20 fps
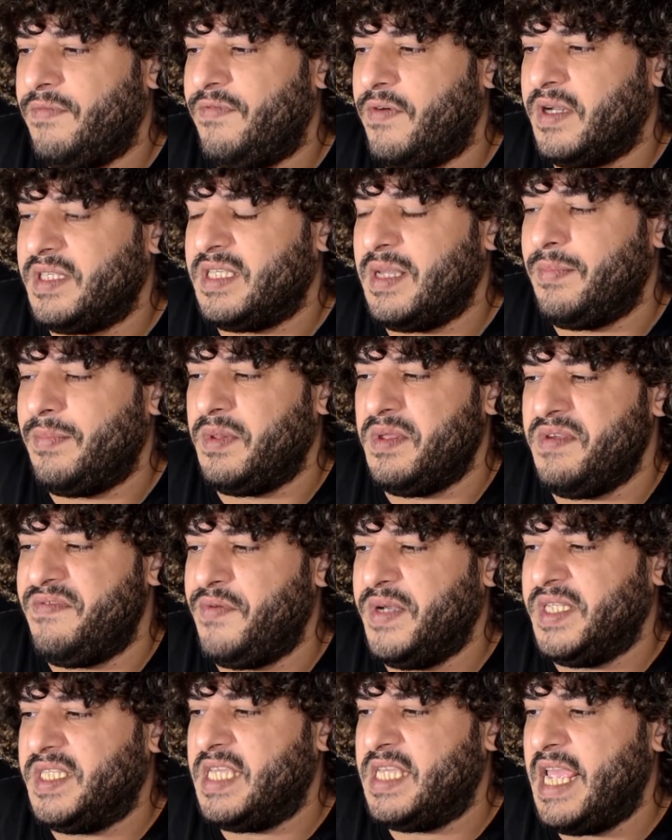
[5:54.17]
For example, if
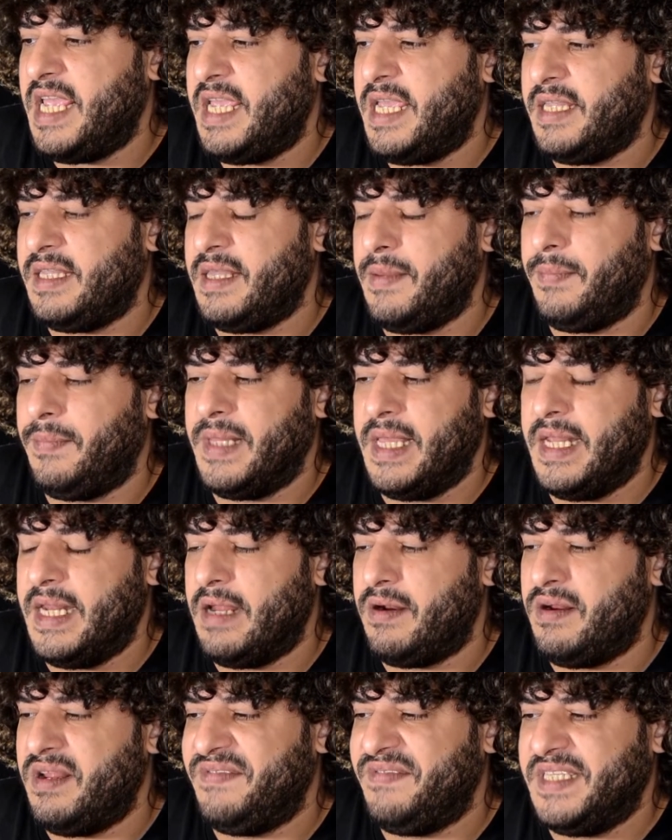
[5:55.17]
we take it and play
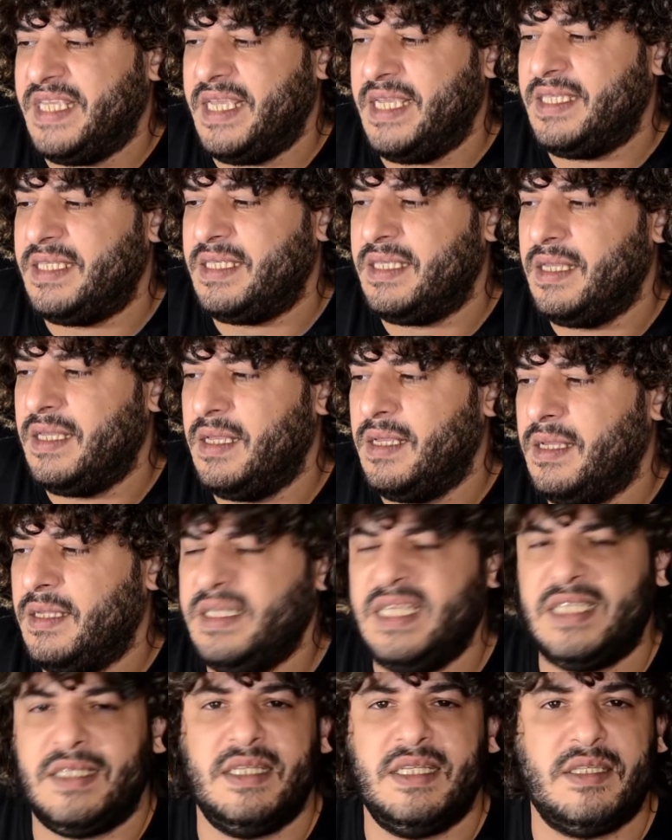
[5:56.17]
knight on f6,
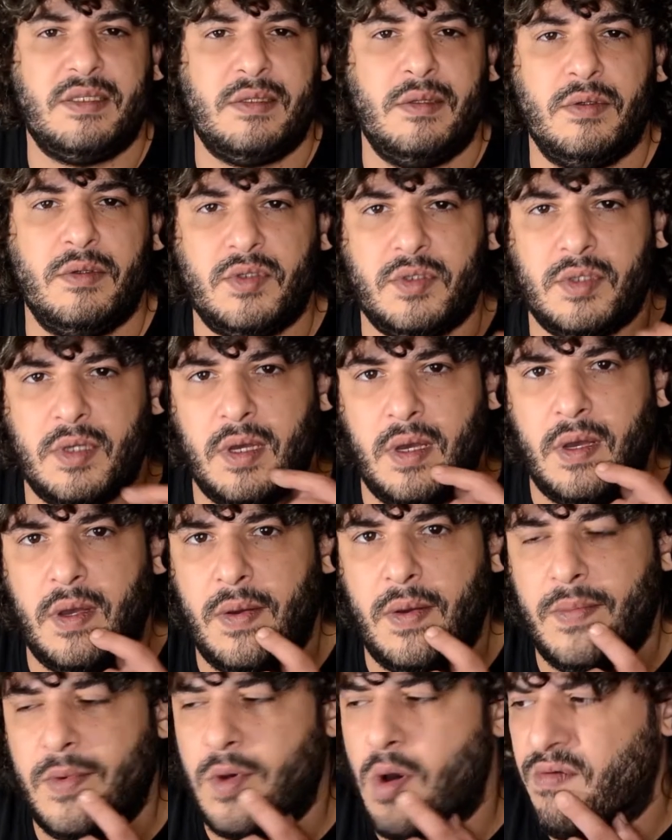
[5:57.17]
this looks
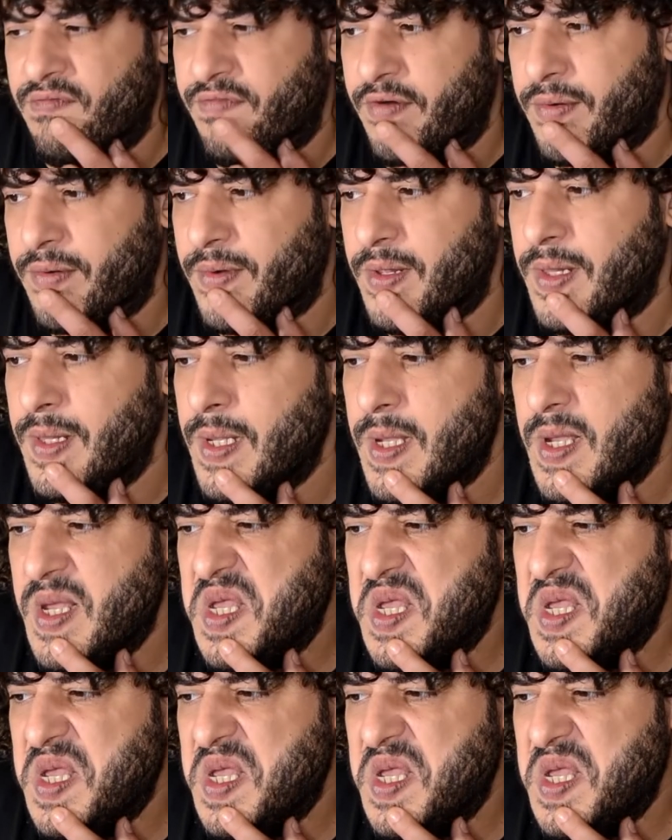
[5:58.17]
comfortable.